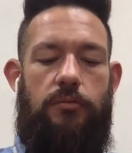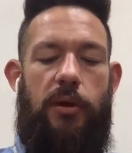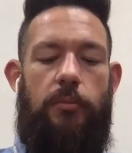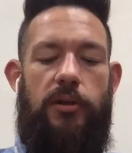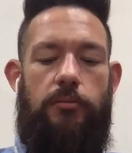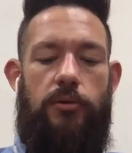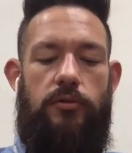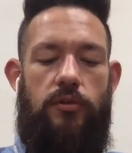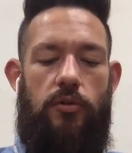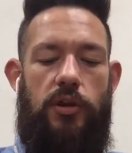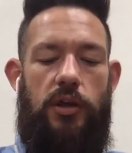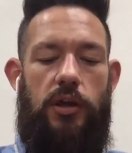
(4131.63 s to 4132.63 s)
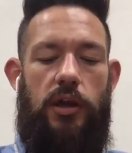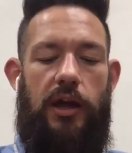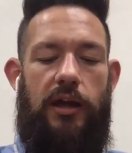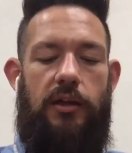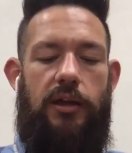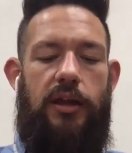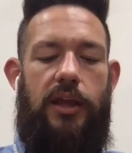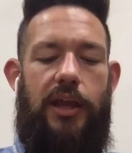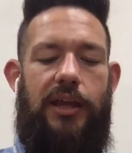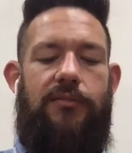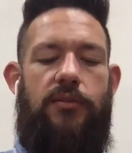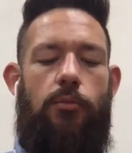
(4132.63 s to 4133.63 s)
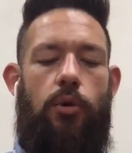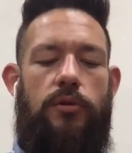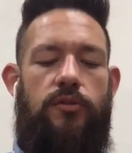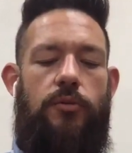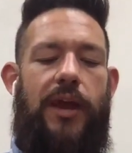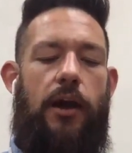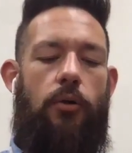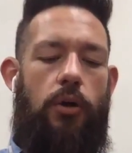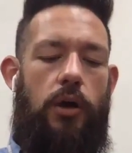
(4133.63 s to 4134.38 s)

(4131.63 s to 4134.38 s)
public persona, and even more so now.